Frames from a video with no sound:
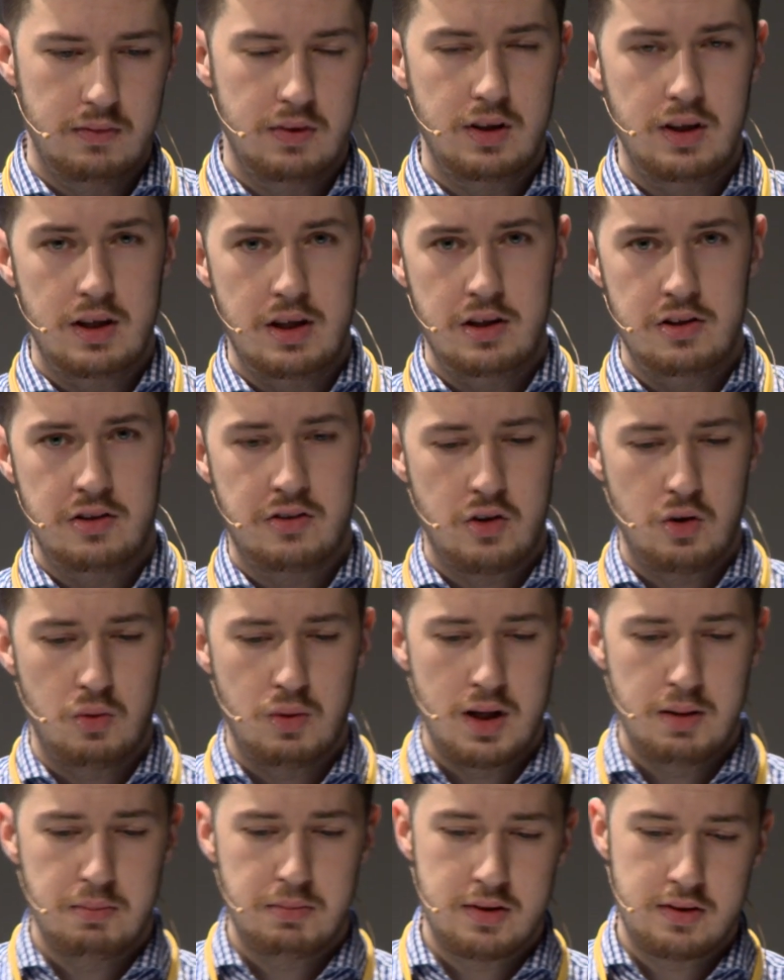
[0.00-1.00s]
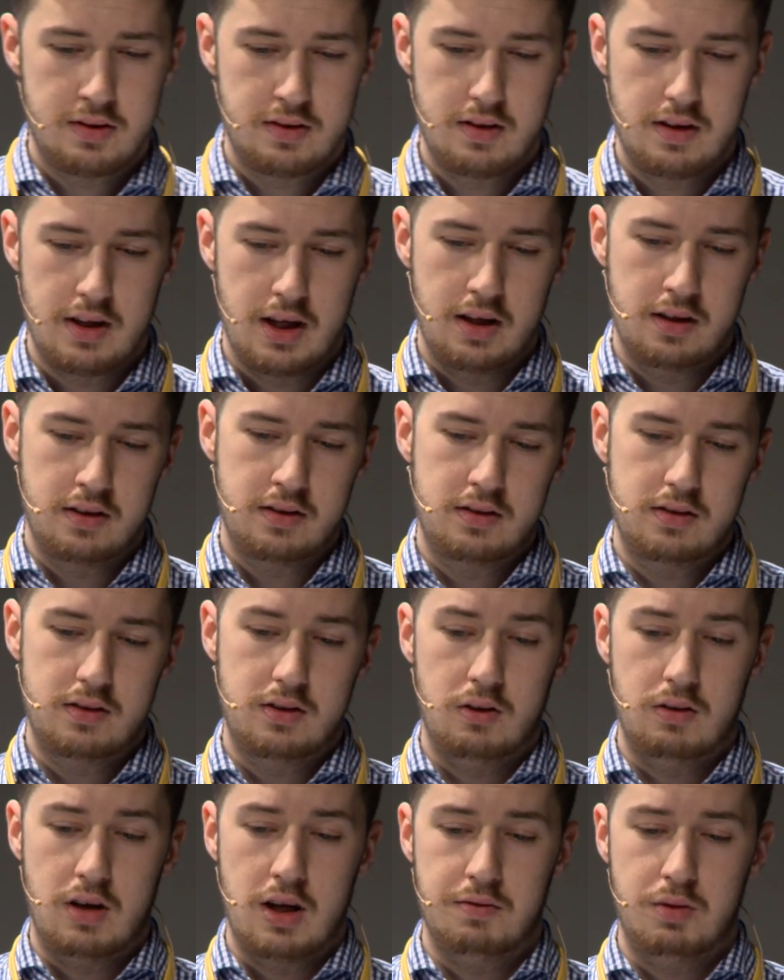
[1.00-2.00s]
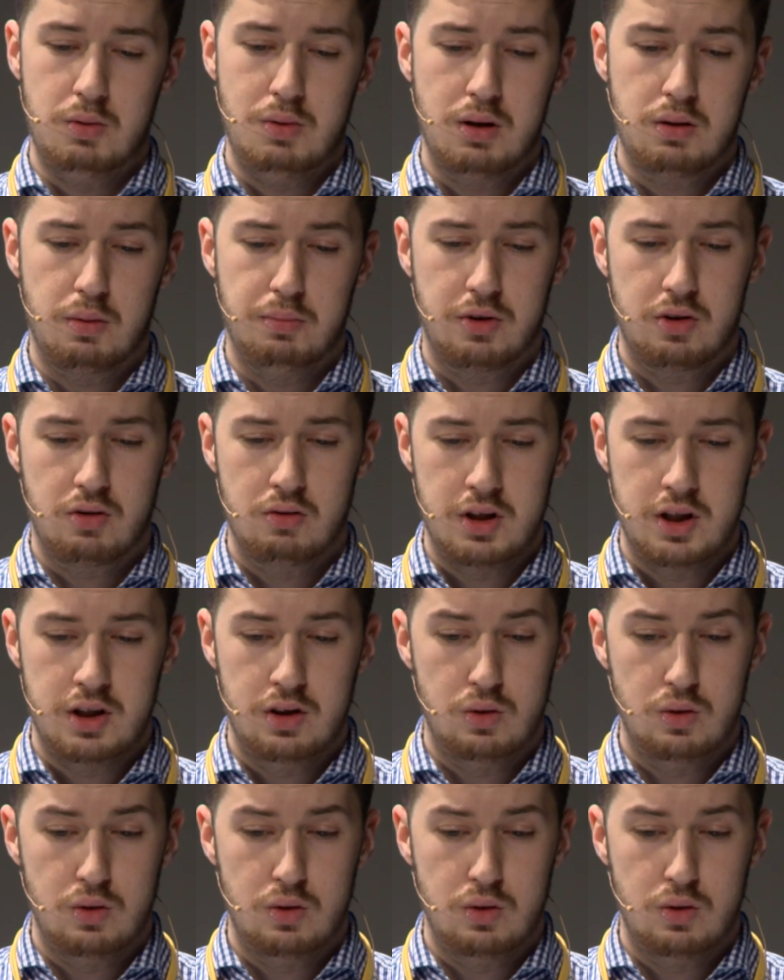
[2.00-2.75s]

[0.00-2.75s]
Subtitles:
Here's two apps that don't have a welcome screen